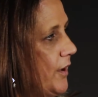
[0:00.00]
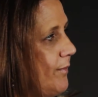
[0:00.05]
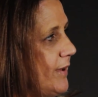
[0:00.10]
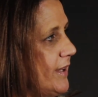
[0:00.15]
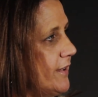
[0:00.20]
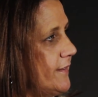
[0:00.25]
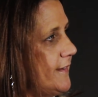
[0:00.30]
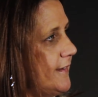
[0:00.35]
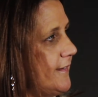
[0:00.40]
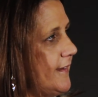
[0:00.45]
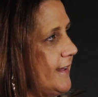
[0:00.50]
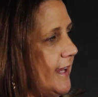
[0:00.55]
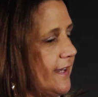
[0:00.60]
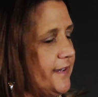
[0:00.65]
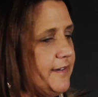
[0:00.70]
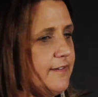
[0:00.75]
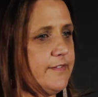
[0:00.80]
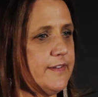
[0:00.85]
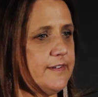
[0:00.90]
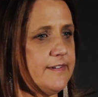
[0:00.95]
Because at the
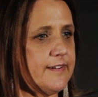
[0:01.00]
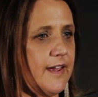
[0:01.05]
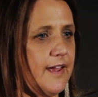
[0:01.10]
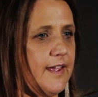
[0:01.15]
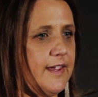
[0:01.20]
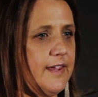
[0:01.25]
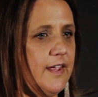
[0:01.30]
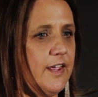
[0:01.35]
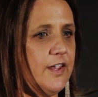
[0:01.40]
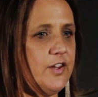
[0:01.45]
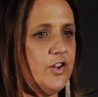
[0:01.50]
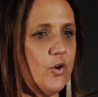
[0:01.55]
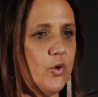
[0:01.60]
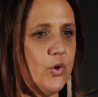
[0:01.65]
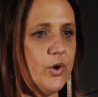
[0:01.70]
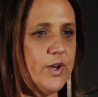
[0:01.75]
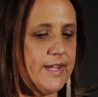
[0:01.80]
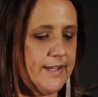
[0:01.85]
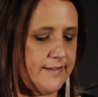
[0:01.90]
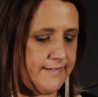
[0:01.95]
end of the day, your
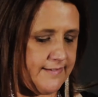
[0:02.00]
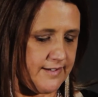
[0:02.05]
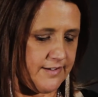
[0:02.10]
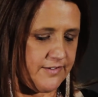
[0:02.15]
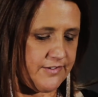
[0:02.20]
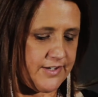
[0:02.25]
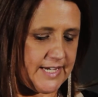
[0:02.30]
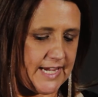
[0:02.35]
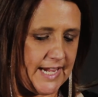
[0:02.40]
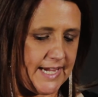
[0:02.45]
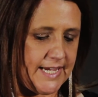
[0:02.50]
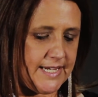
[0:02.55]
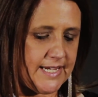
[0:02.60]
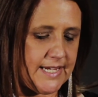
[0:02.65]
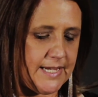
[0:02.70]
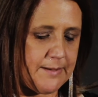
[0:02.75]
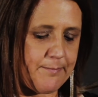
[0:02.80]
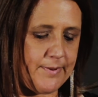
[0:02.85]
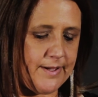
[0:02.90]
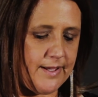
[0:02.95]
audience is your
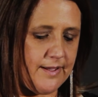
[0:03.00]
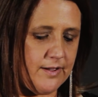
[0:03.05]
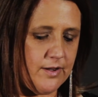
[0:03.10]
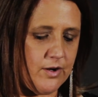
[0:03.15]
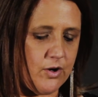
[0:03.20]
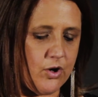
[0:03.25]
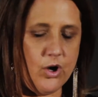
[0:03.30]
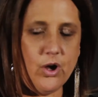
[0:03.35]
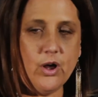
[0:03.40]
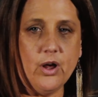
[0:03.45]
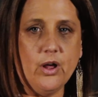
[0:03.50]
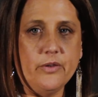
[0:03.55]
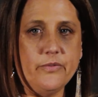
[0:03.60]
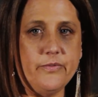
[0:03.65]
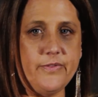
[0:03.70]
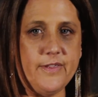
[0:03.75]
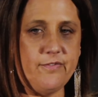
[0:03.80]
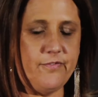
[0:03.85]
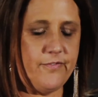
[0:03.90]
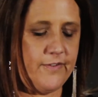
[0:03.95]
gatekeeper
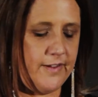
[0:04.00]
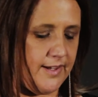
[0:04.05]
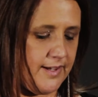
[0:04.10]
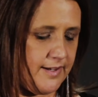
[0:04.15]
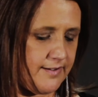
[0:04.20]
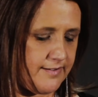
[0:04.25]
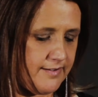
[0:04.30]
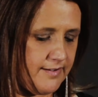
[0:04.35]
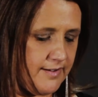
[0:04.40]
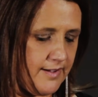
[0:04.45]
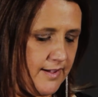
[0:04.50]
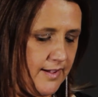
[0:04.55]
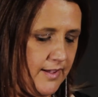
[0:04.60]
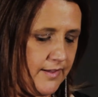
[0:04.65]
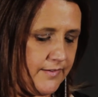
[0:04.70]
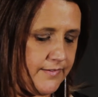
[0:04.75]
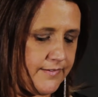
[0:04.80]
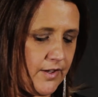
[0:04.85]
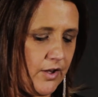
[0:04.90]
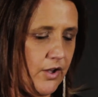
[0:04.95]
on their feed.
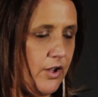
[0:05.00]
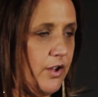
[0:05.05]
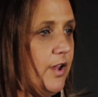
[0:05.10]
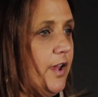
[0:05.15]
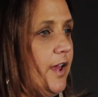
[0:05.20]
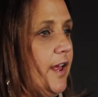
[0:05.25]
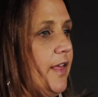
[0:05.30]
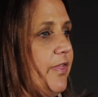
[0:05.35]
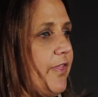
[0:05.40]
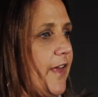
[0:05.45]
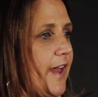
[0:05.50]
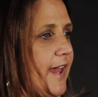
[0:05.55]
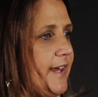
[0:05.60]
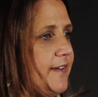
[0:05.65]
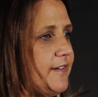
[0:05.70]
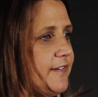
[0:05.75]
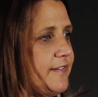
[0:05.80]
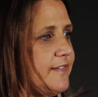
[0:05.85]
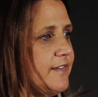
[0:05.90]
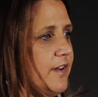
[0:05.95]
So they
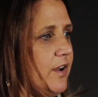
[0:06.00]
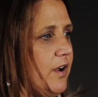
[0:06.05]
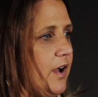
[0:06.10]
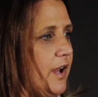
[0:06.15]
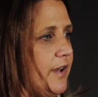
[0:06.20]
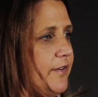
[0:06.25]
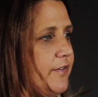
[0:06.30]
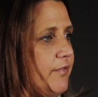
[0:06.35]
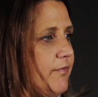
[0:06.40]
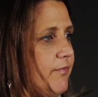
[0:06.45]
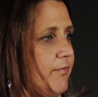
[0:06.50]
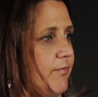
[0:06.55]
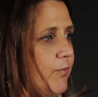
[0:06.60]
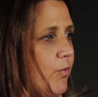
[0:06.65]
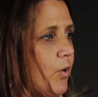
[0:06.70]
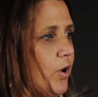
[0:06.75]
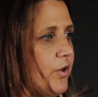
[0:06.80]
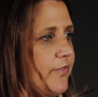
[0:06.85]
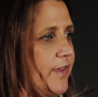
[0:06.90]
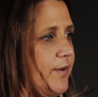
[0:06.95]
decide
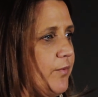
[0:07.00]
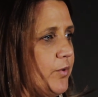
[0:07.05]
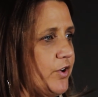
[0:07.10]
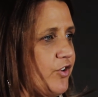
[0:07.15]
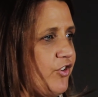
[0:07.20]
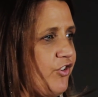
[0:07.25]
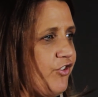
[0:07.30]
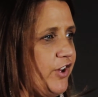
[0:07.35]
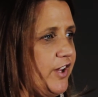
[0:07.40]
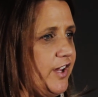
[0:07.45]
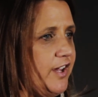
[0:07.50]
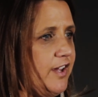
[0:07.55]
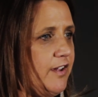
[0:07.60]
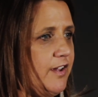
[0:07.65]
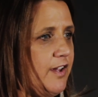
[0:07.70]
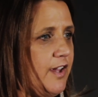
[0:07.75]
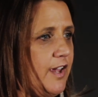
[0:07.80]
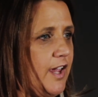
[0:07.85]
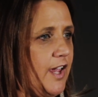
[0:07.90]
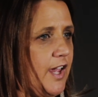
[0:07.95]
what they want to share,
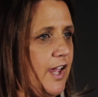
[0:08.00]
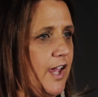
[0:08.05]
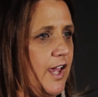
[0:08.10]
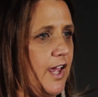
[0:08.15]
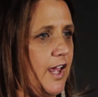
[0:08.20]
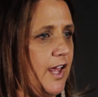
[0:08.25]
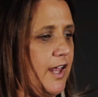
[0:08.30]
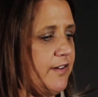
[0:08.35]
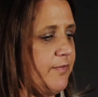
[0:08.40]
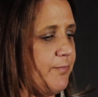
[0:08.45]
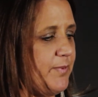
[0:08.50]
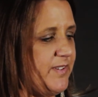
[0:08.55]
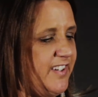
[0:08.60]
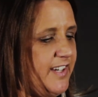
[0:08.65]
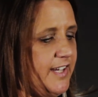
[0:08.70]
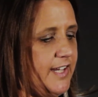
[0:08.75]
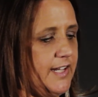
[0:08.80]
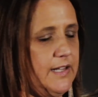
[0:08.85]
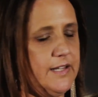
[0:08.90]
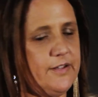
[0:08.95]
and
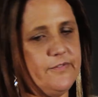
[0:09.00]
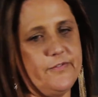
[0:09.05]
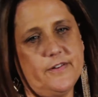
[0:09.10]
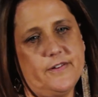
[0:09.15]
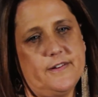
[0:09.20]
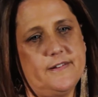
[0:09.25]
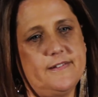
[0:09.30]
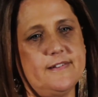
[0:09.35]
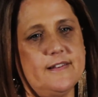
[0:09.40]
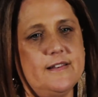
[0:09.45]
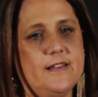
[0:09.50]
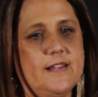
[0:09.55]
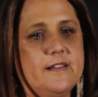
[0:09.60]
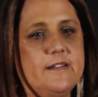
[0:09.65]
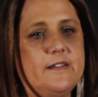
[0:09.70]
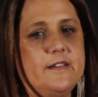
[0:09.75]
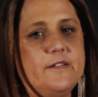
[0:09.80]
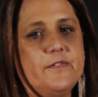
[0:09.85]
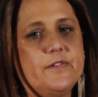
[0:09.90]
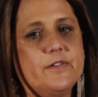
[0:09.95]
particularly for this
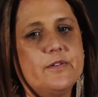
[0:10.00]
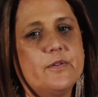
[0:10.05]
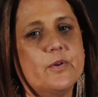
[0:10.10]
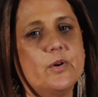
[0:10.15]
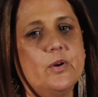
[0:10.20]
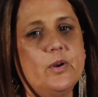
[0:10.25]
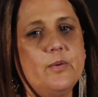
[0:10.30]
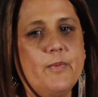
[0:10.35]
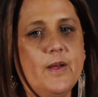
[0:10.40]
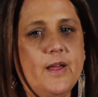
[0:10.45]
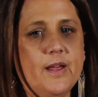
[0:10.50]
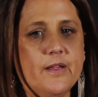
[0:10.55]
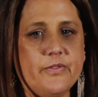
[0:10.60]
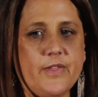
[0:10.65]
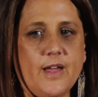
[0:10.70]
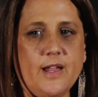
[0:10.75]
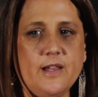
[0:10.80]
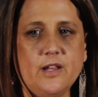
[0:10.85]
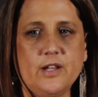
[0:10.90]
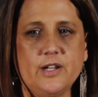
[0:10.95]
selectives group,
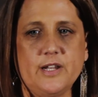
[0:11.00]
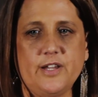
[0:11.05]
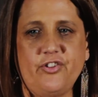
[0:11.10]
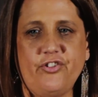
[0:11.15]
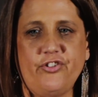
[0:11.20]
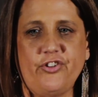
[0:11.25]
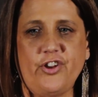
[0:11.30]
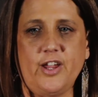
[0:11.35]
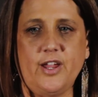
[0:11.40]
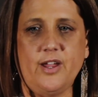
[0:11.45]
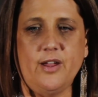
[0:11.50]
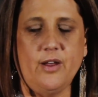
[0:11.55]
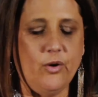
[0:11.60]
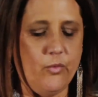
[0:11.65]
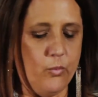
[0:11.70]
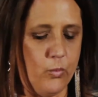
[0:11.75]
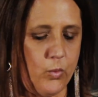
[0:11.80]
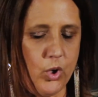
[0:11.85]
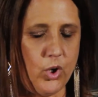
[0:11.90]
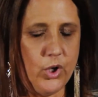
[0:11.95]
they'll only share
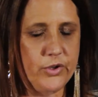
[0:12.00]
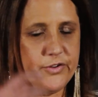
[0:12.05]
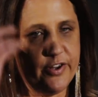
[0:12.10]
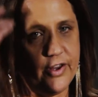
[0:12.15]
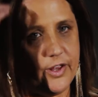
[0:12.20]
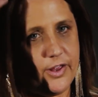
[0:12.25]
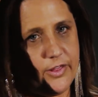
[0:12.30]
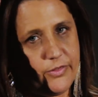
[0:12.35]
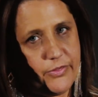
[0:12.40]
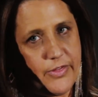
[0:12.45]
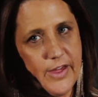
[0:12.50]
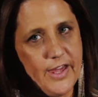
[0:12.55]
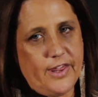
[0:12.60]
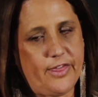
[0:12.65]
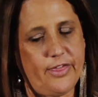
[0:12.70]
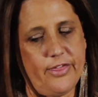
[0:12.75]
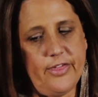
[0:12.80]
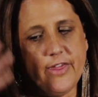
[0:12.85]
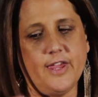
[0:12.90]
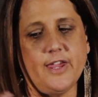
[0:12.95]
what they
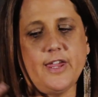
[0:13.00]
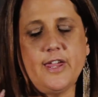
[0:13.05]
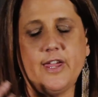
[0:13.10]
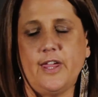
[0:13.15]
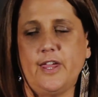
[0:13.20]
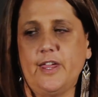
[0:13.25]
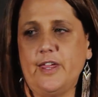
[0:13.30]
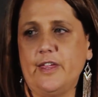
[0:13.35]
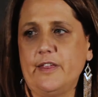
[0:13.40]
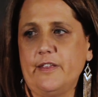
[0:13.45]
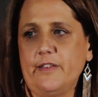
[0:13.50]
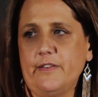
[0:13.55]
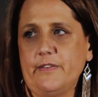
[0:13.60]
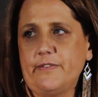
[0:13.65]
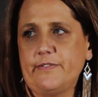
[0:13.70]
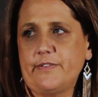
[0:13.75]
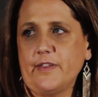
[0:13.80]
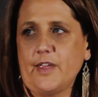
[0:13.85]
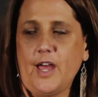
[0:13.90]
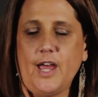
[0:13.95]
think
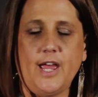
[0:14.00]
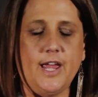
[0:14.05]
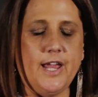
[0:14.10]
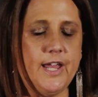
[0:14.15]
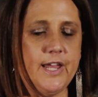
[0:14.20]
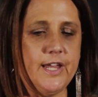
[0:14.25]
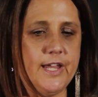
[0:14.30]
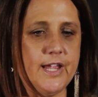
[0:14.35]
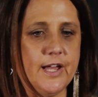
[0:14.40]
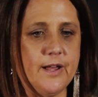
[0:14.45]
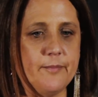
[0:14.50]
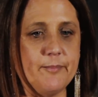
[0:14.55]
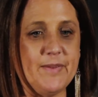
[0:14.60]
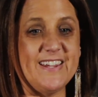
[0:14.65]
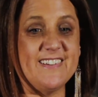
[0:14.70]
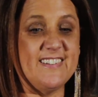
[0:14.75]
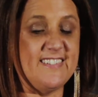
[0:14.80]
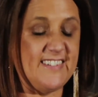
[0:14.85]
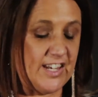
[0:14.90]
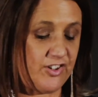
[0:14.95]
is a
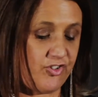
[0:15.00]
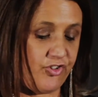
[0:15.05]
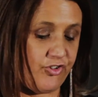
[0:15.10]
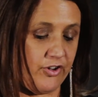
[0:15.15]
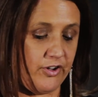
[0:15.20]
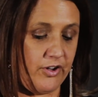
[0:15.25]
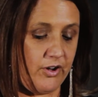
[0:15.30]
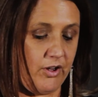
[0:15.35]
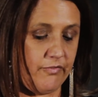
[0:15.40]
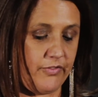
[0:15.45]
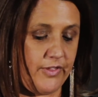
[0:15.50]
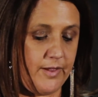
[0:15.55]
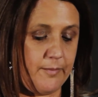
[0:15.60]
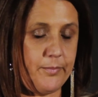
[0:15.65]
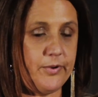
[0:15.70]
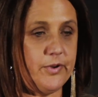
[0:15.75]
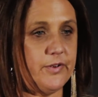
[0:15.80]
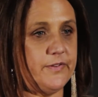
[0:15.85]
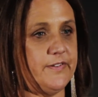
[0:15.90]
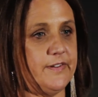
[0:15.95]
extension of their
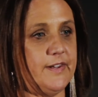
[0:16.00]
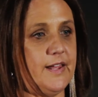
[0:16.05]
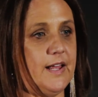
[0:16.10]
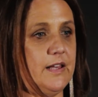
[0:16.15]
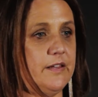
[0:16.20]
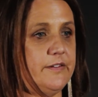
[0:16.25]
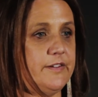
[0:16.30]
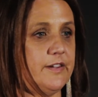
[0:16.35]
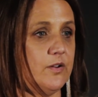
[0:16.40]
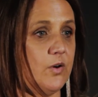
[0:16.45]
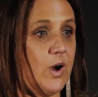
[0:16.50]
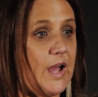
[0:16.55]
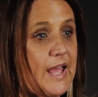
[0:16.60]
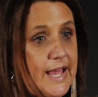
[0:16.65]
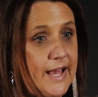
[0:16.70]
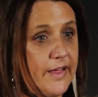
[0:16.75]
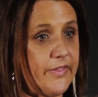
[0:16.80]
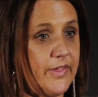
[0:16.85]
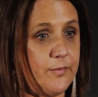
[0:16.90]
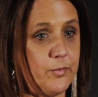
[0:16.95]
personality or
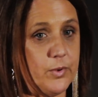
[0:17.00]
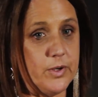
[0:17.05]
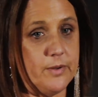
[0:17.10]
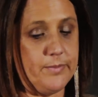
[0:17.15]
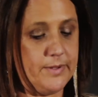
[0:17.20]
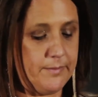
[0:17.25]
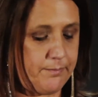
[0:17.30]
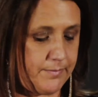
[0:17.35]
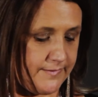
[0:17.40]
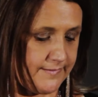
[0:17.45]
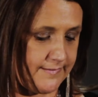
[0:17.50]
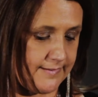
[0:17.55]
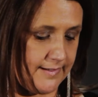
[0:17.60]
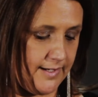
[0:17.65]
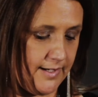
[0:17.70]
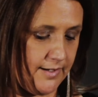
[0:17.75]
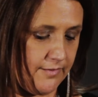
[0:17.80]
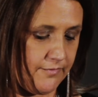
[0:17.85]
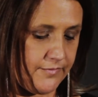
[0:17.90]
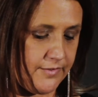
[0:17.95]
how they want to be
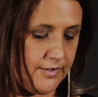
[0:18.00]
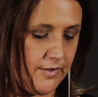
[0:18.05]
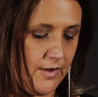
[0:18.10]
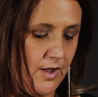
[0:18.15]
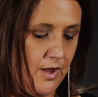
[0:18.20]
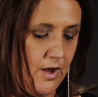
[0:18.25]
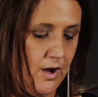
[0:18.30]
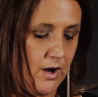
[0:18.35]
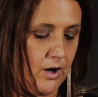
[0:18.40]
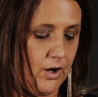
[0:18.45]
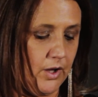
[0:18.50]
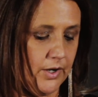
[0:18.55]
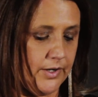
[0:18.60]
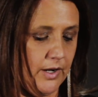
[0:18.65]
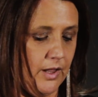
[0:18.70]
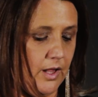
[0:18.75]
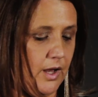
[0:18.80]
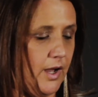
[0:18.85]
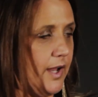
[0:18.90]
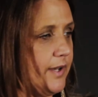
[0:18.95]
perceived
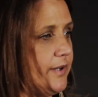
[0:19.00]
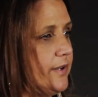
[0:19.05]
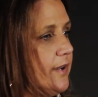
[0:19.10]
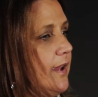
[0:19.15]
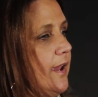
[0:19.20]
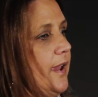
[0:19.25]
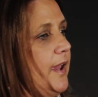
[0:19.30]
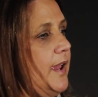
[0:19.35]
online.